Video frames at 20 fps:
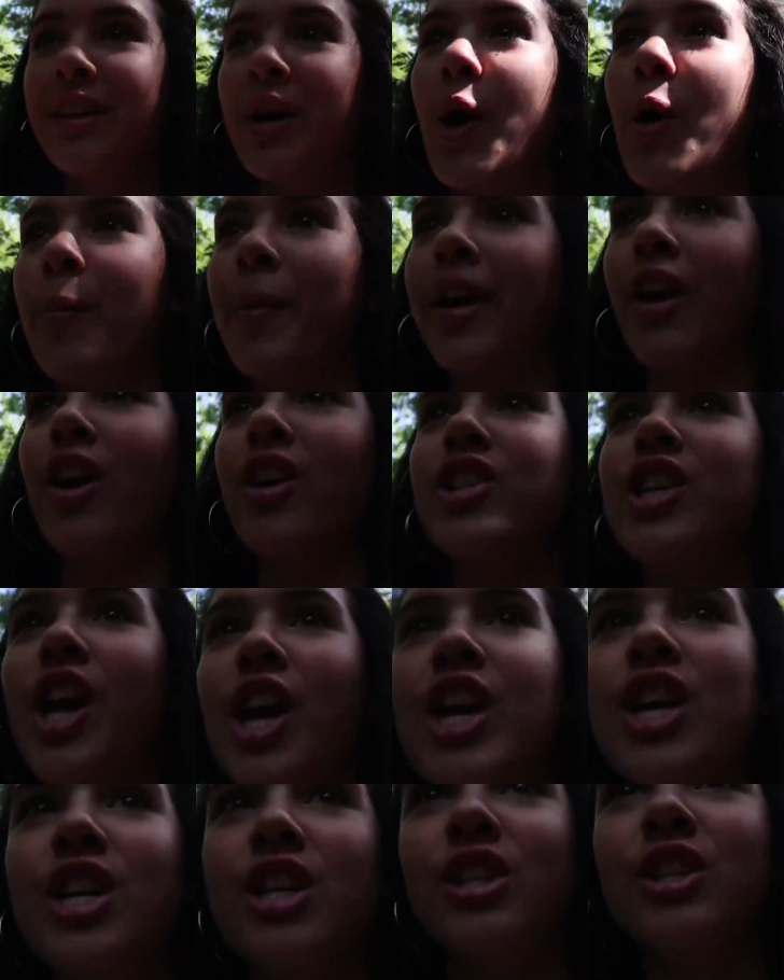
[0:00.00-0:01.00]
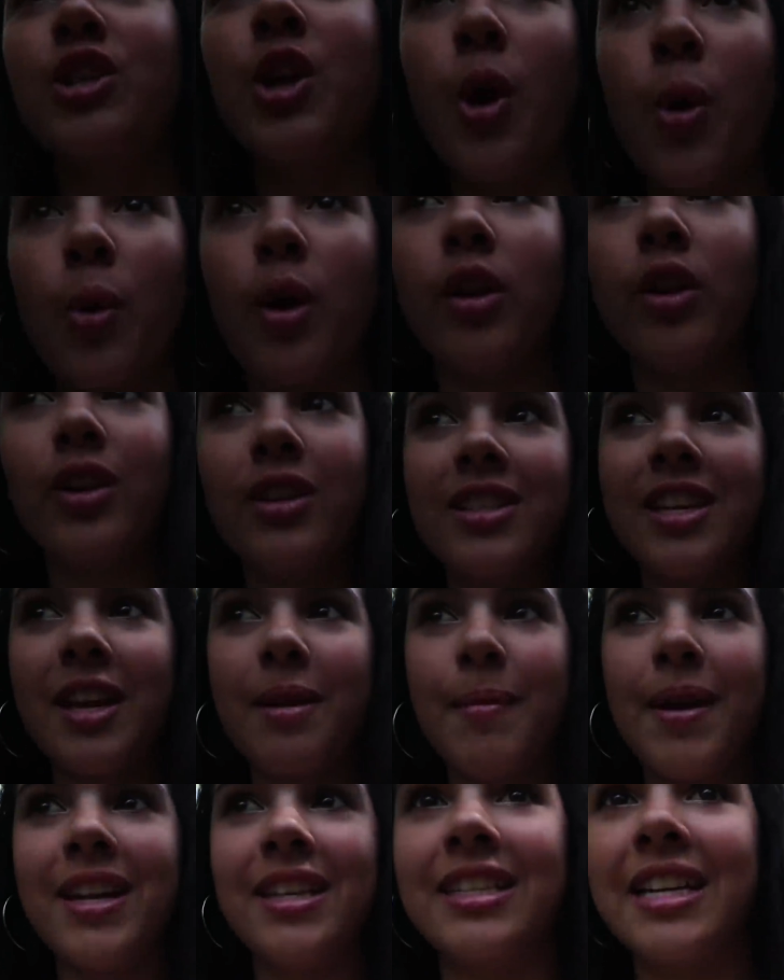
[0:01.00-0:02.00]
Oh my gosh. So it looks
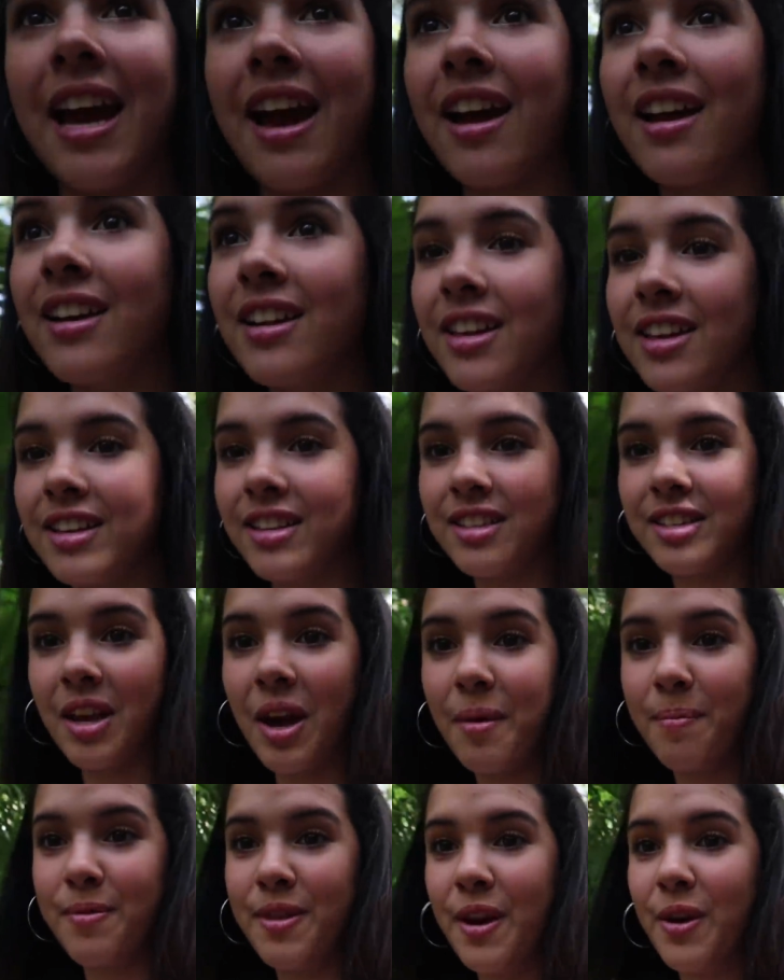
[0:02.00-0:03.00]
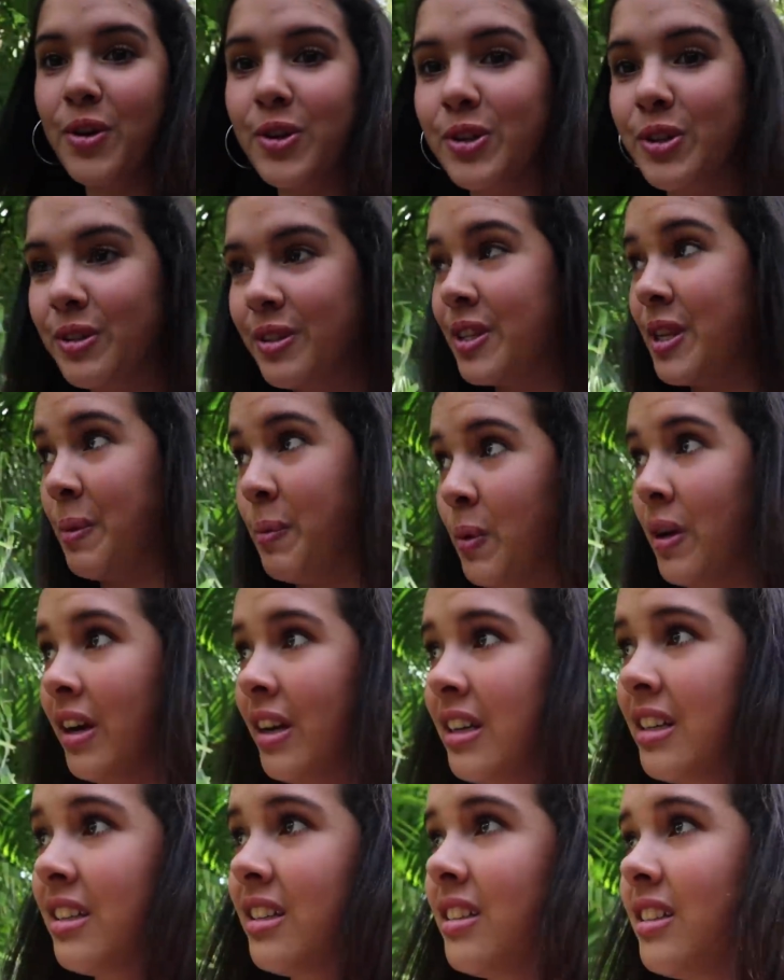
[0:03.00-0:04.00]
like my dad is up there
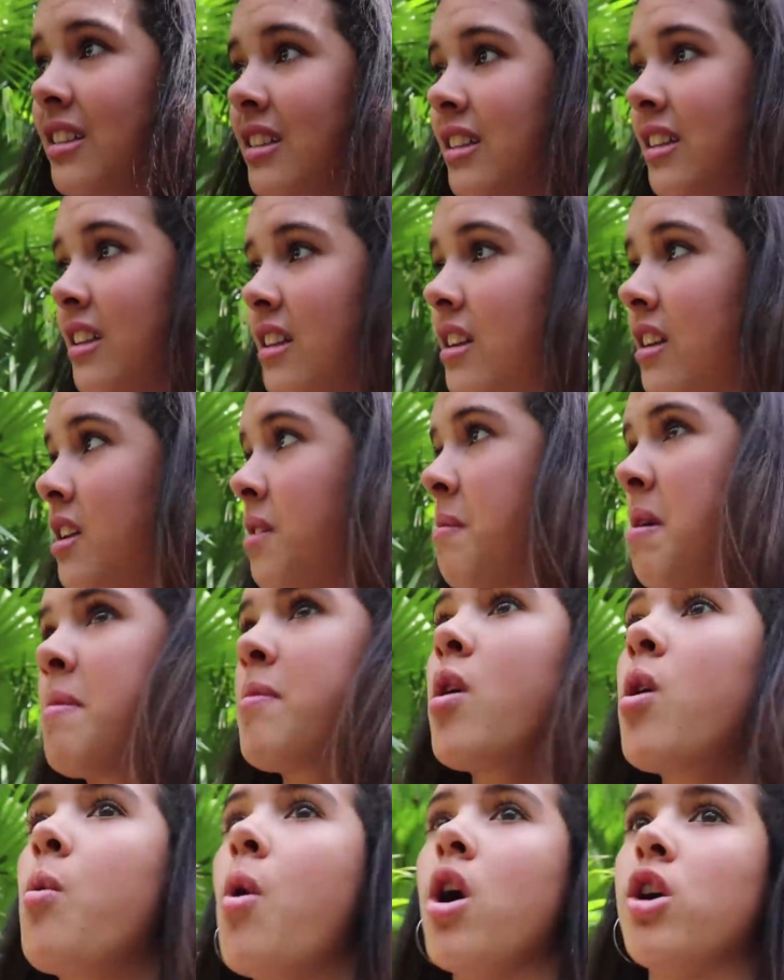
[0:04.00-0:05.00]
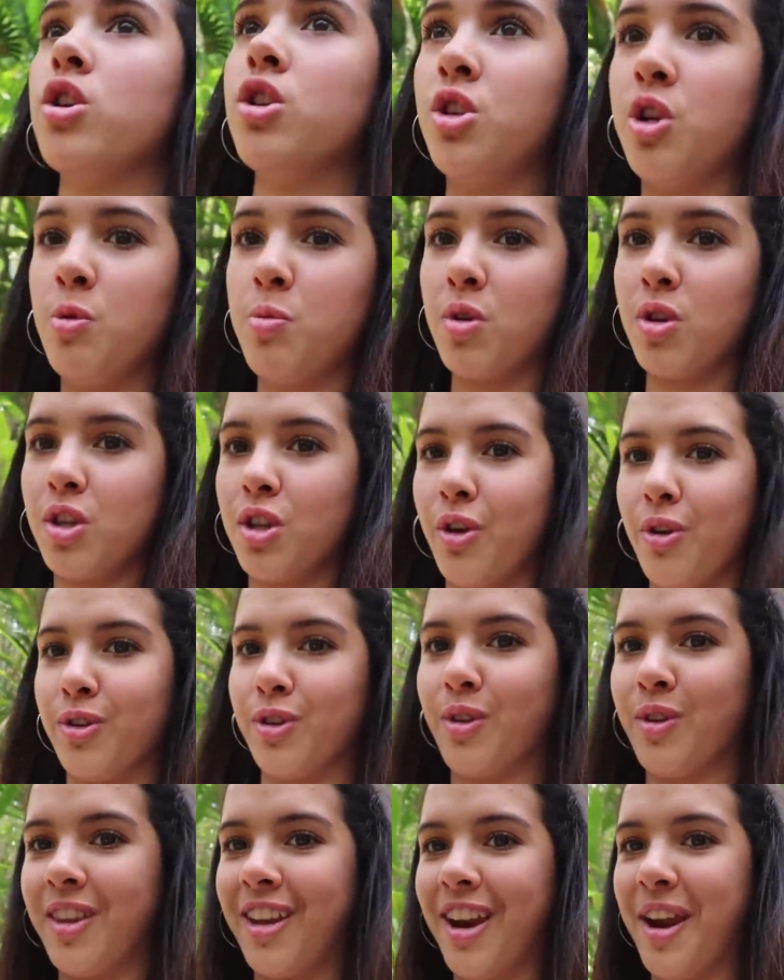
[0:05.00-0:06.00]
somewhere. Maybe I'll walk super slow
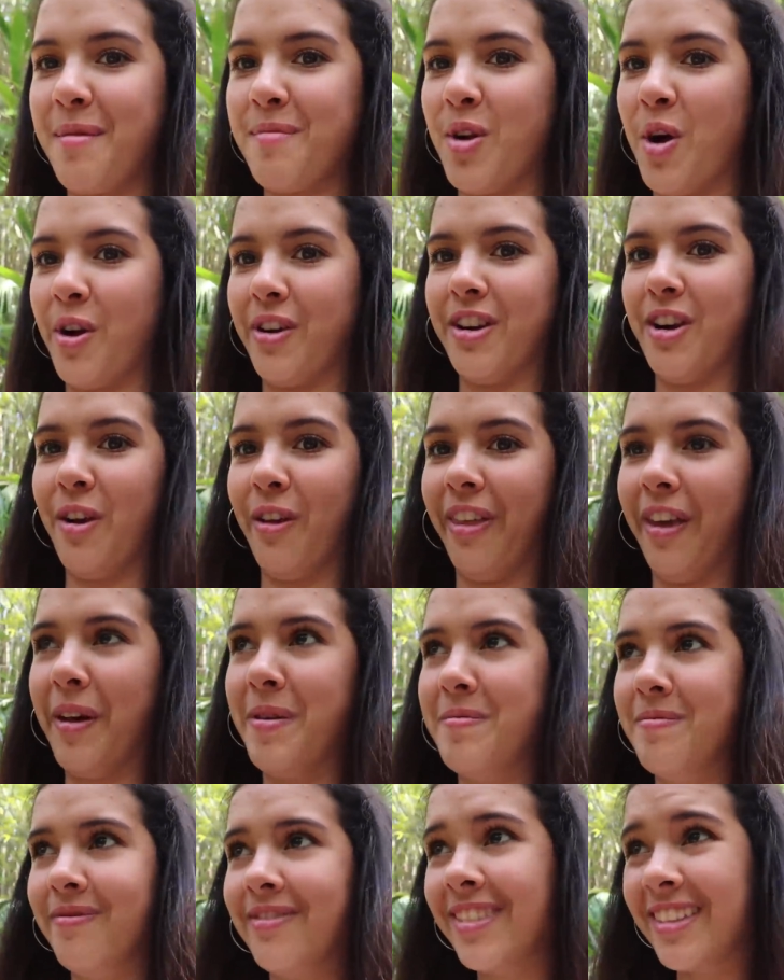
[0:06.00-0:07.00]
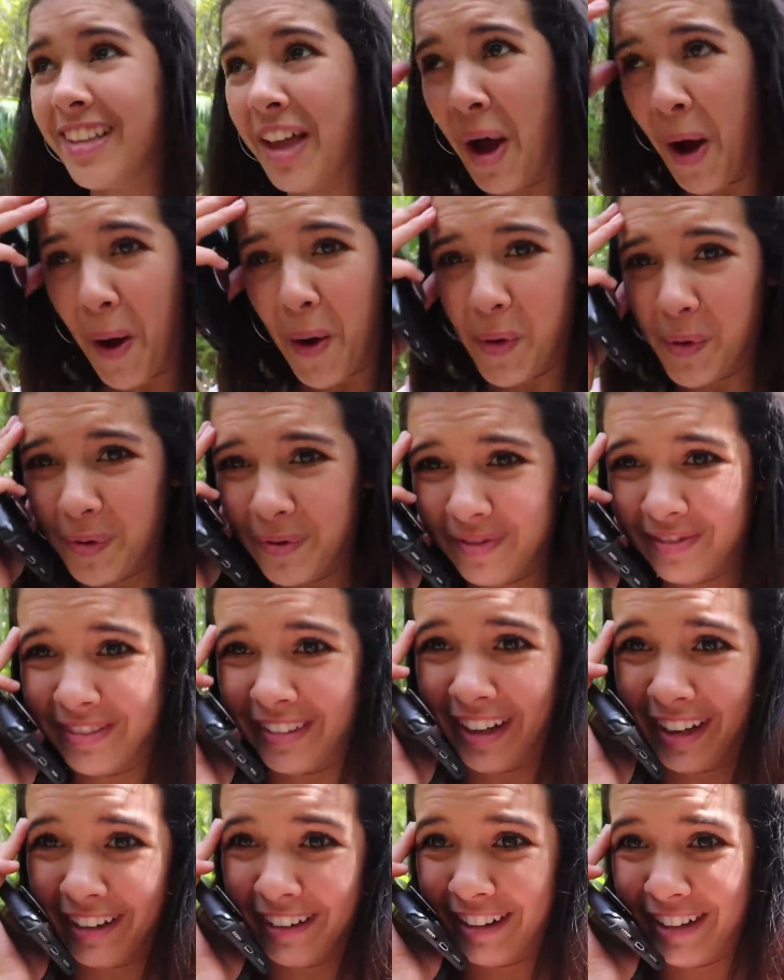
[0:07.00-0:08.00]
so that I'm not near them.
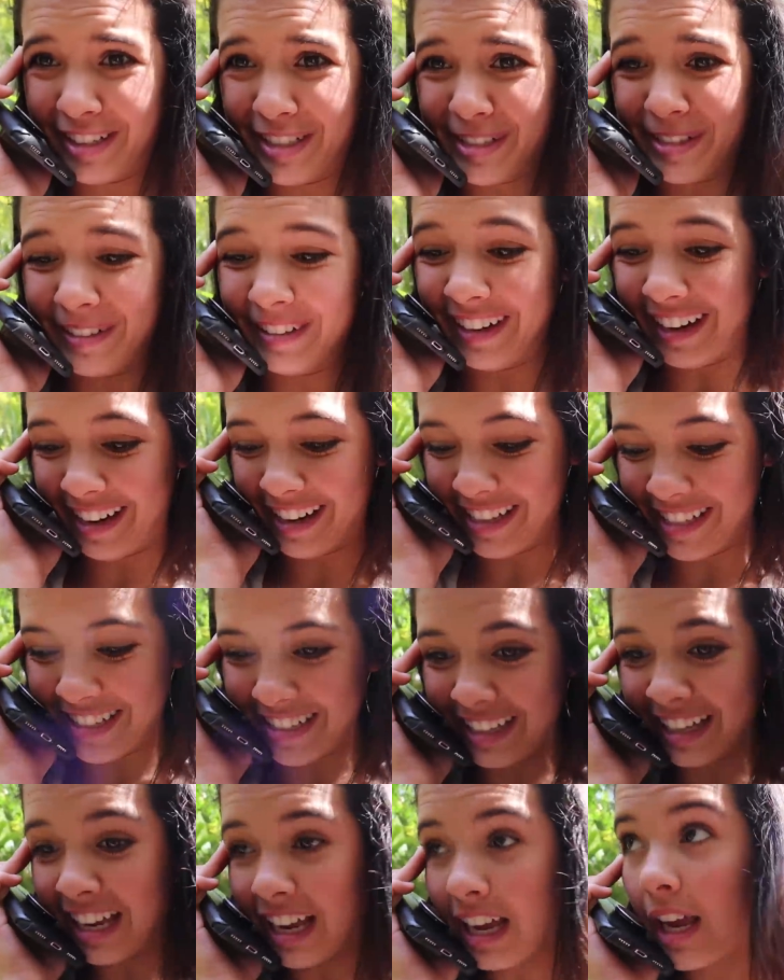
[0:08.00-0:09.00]
Oh my gosh, you guys.